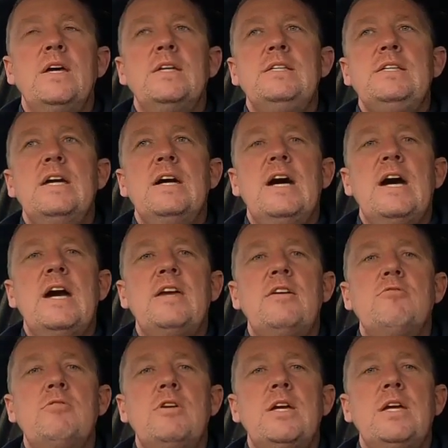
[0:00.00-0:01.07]
You're
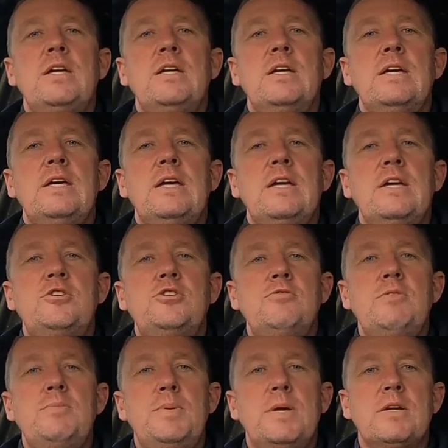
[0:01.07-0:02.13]
hiring a
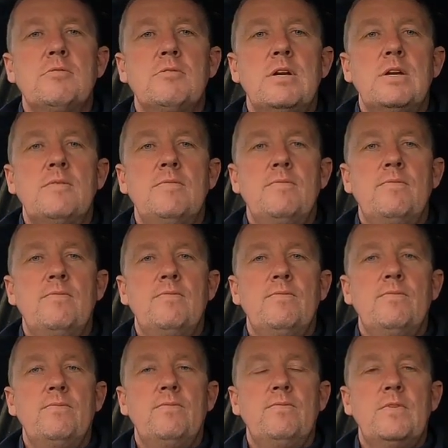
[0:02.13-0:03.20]
cherry picker in
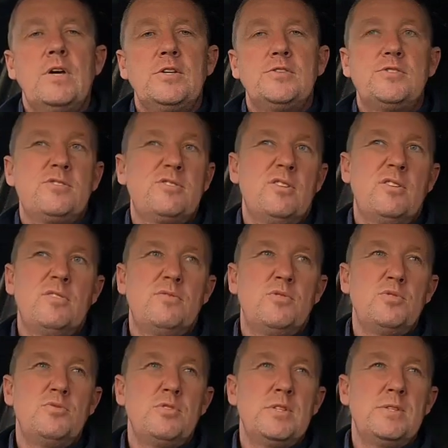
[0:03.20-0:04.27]
at sort of
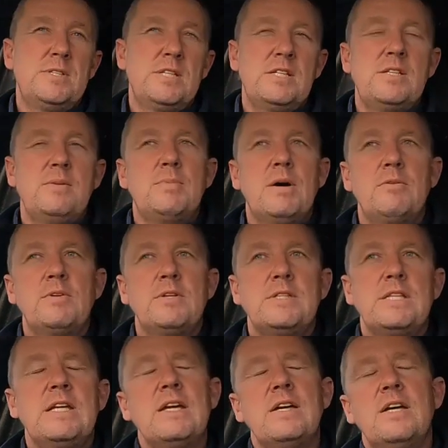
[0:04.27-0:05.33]
£160 a
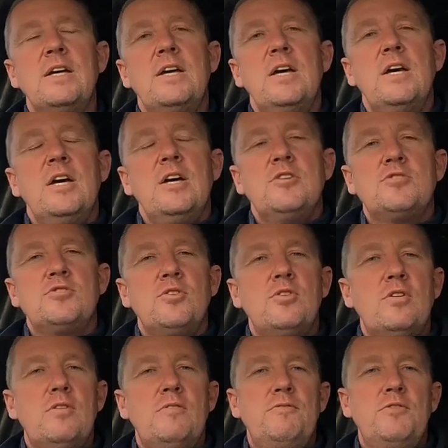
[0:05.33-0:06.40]
day.
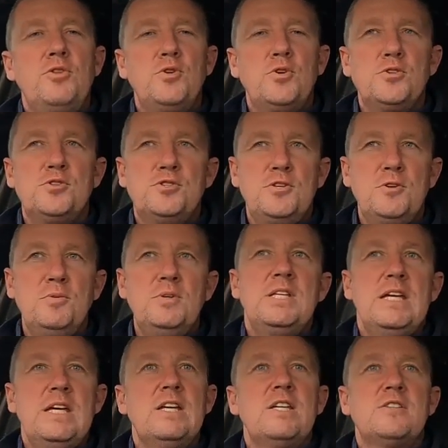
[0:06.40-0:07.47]
So for those 2
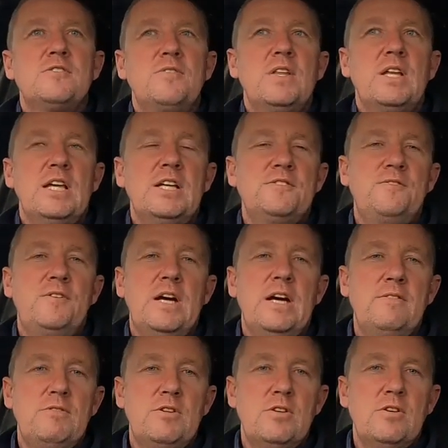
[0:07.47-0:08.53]
days for the last
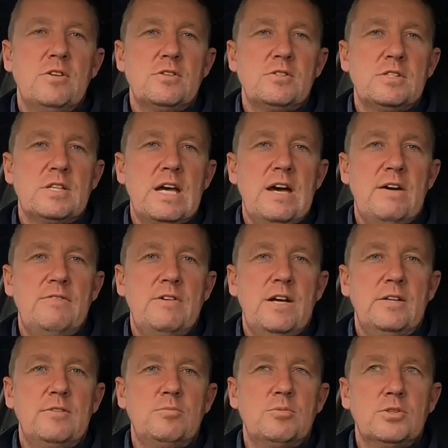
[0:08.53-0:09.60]
5 years, I've
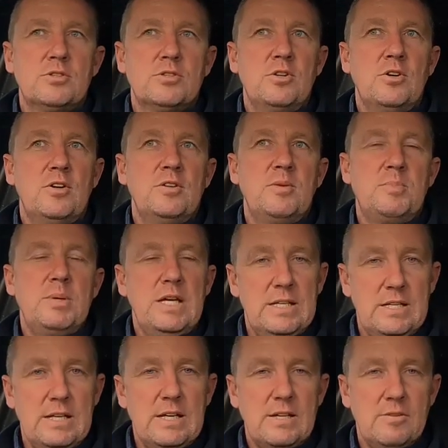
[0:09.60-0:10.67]
had what's called a
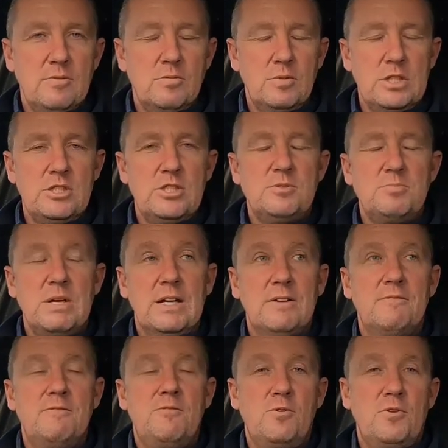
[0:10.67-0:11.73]
payday, which is
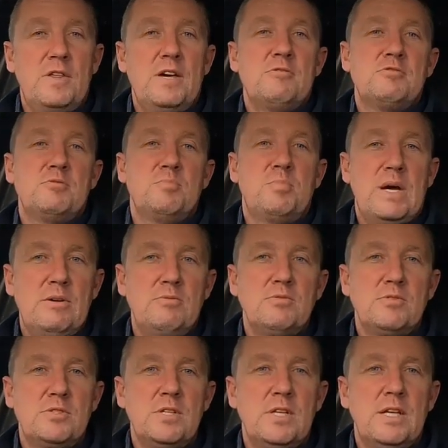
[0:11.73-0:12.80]
making
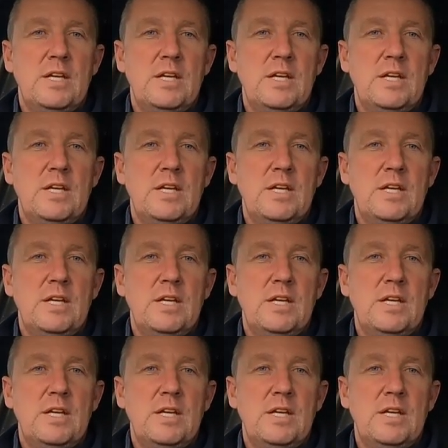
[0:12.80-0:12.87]
£4,000.